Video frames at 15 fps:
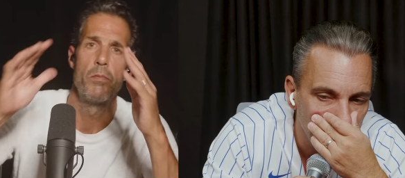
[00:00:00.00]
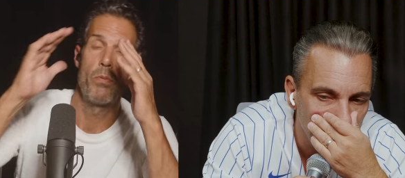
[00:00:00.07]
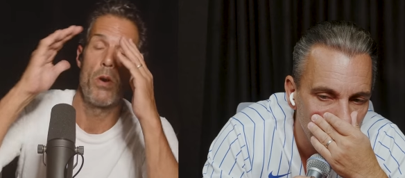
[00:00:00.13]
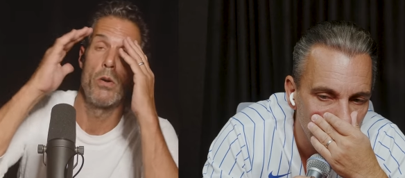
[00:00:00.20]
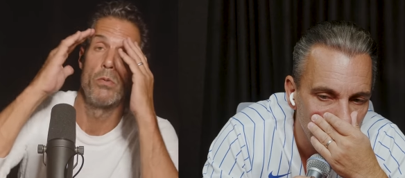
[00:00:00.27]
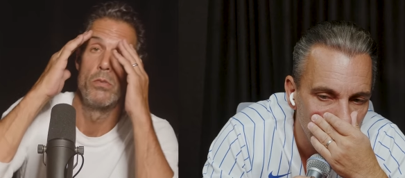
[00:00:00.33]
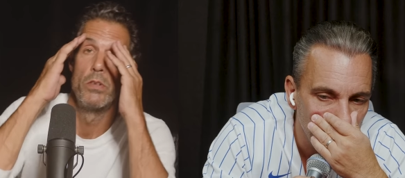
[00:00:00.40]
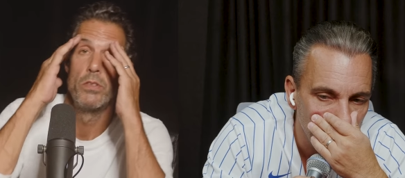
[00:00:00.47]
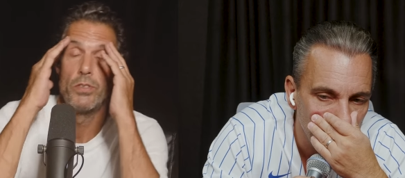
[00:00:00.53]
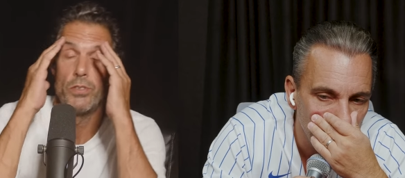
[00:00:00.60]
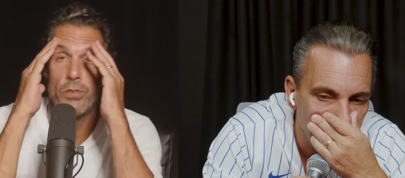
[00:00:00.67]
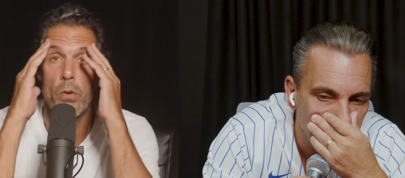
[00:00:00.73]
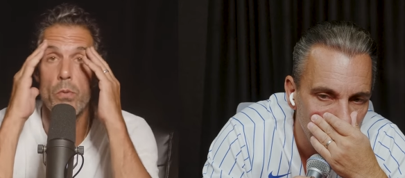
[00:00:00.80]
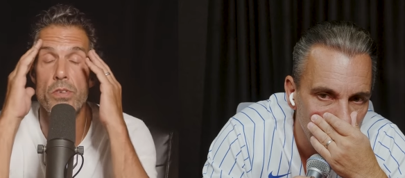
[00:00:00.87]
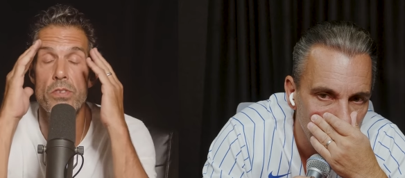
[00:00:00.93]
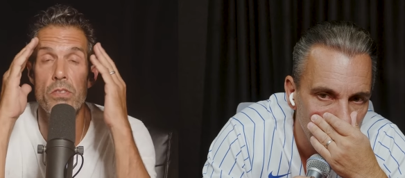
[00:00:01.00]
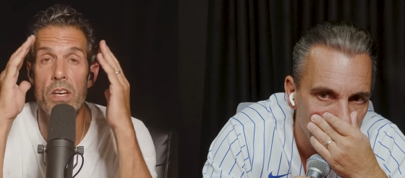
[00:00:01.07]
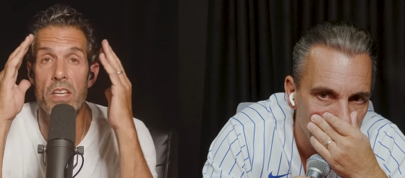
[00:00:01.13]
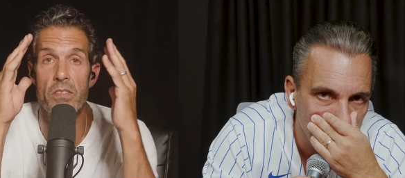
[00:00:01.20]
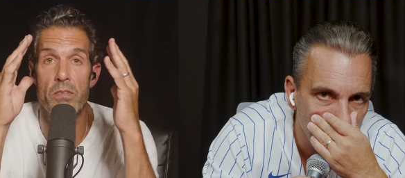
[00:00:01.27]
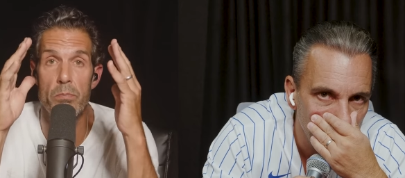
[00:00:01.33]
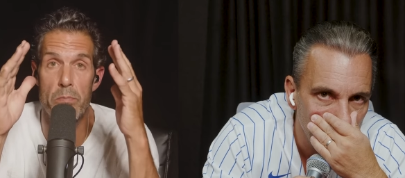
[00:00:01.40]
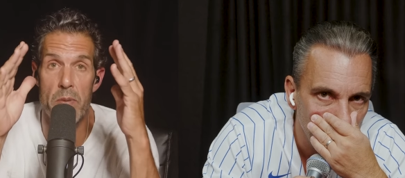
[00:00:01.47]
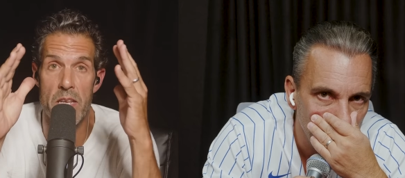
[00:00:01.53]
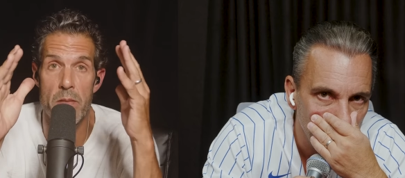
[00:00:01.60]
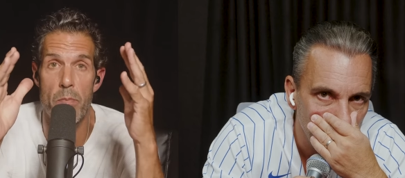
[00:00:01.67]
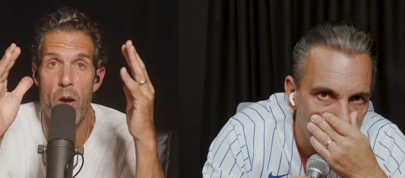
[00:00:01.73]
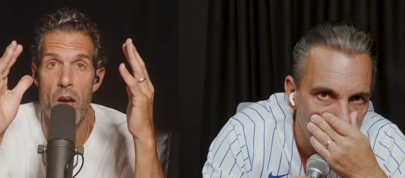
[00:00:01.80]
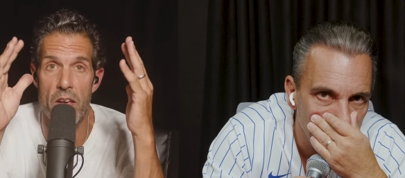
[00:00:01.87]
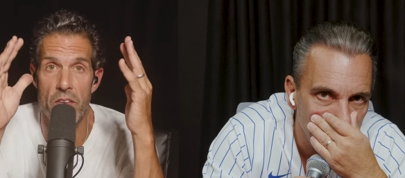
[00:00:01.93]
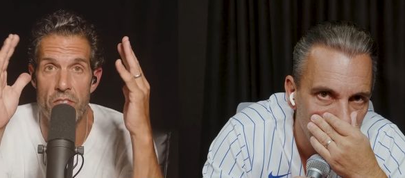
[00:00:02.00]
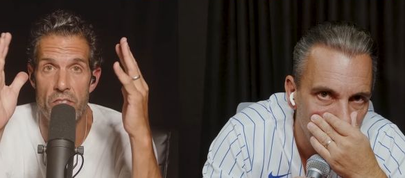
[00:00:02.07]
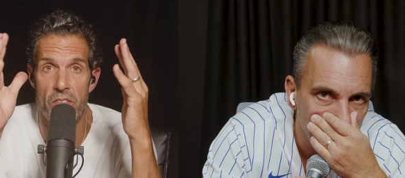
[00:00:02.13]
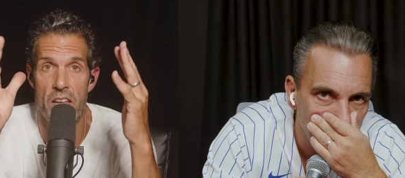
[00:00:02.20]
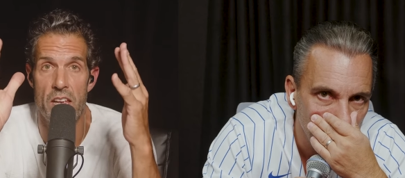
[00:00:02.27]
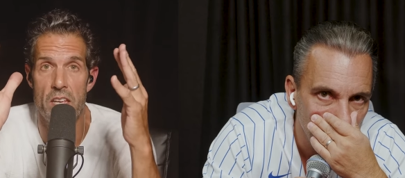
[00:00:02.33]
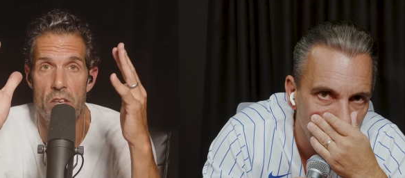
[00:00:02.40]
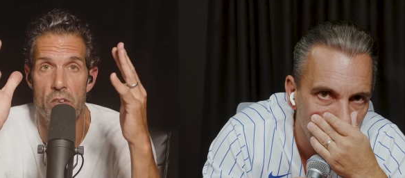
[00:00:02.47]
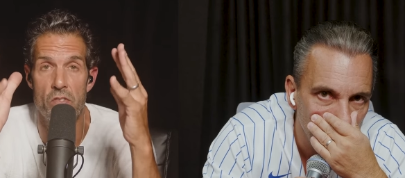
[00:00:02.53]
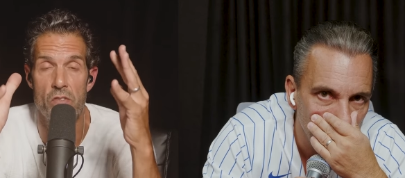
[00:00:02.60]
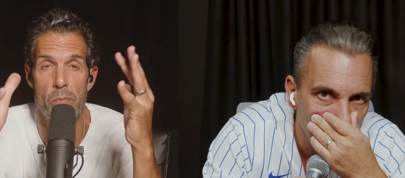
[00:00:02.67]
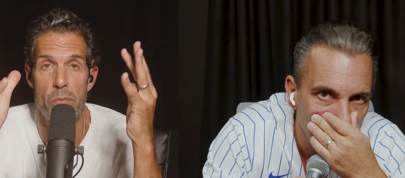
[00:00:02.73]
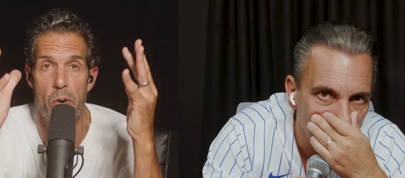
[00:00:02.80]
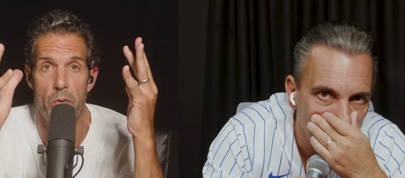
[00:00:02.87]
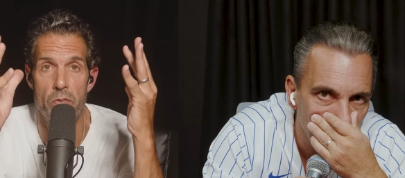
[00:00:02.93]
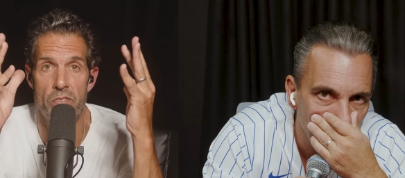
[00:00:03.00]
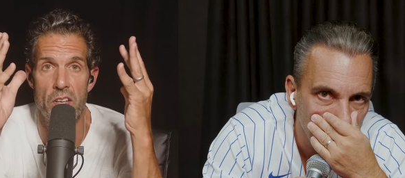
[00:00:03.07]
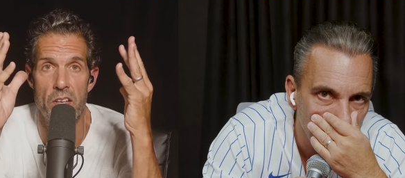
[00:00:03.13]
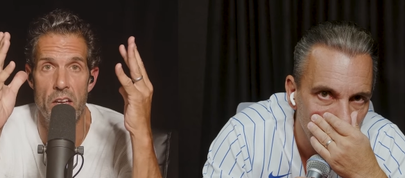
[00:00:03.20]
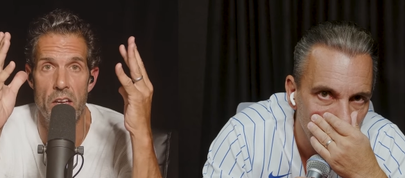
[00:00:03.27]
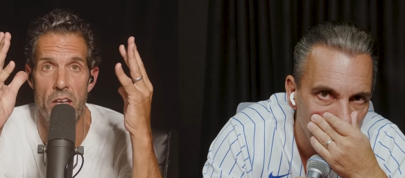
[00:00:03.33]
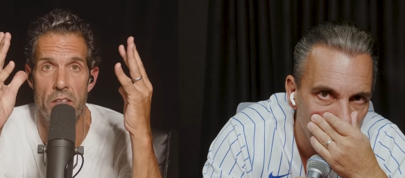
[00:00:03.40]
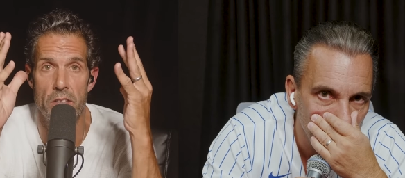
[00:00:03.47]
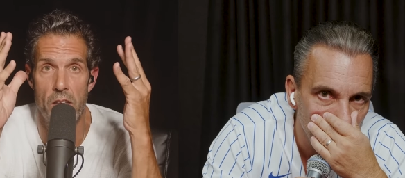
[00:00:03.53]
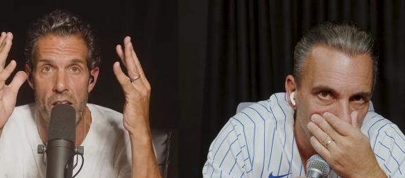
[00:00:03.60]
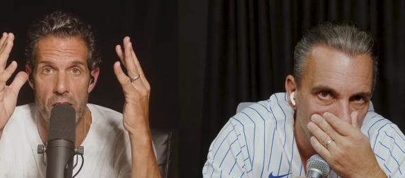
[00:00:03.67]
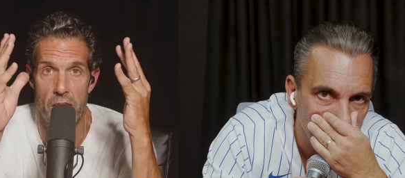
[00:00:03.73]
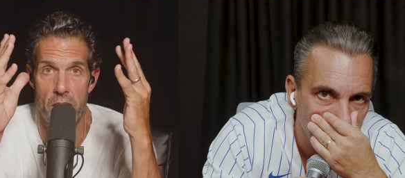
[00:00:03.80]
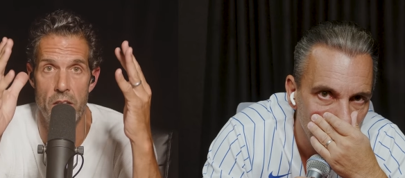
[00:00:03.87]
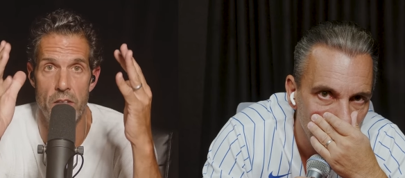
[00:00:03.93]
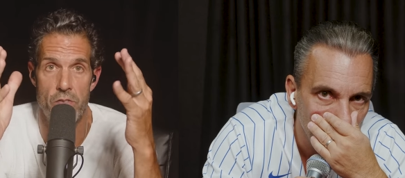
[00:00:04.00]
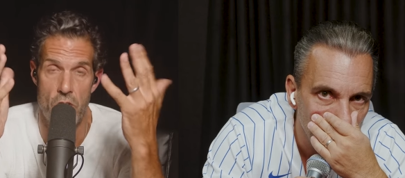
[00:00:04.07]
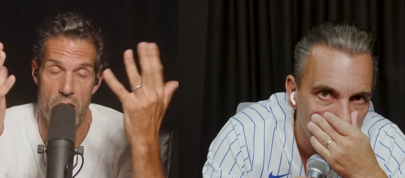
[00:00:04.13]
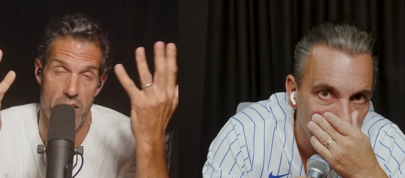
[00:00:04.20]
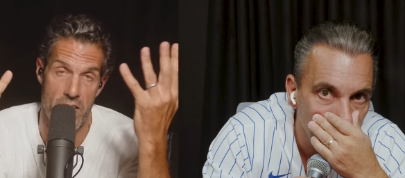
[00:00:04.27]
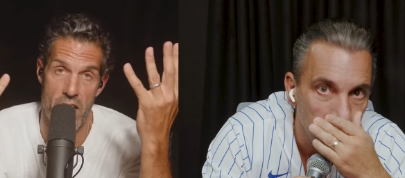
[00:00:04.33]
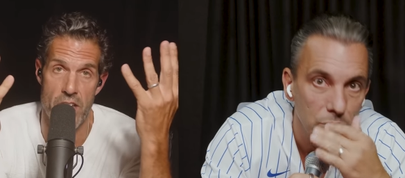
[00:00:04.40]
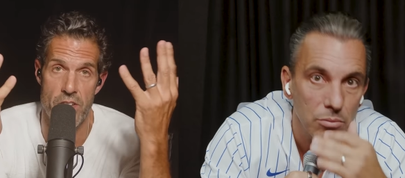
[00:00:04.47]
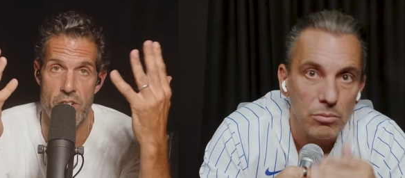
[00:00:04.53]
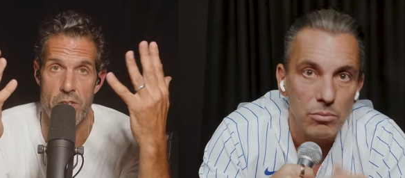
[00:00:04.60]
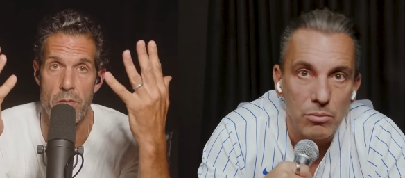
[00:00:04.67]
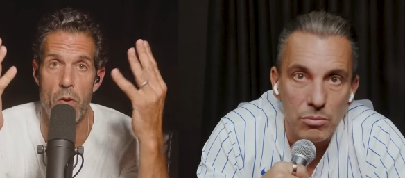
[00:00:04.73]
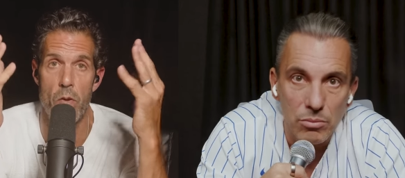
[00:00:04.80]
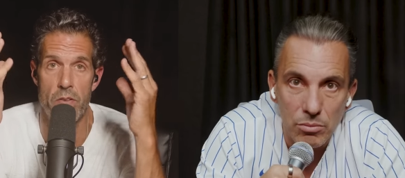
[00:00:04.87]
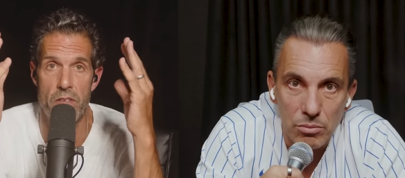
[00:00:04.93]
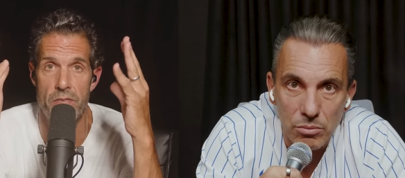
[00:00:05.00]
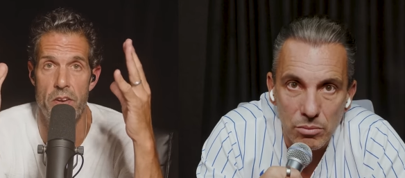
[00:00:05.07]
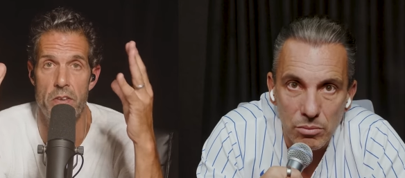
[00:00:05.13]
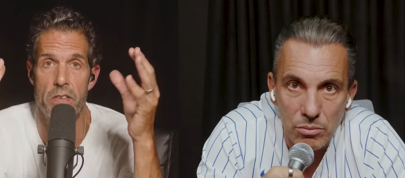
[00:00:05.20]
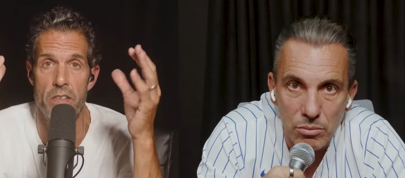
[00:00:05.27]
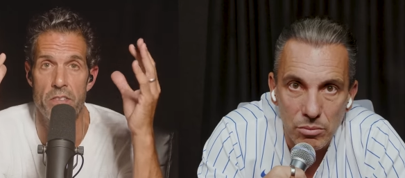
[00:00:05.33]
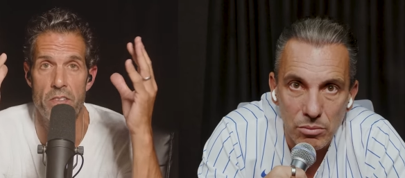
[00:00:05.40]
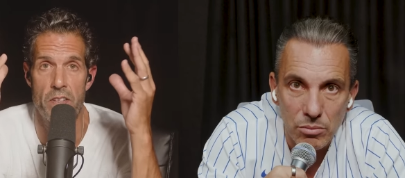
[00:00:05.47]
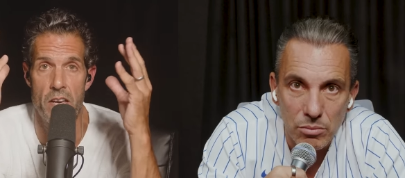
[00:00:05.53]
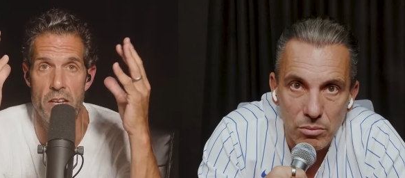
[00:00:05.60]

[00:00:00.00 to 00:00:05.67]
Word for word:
Speaker 1: bro, do you know when you get bit by a snake, you're supposed to uh, try to catch it, or at the very least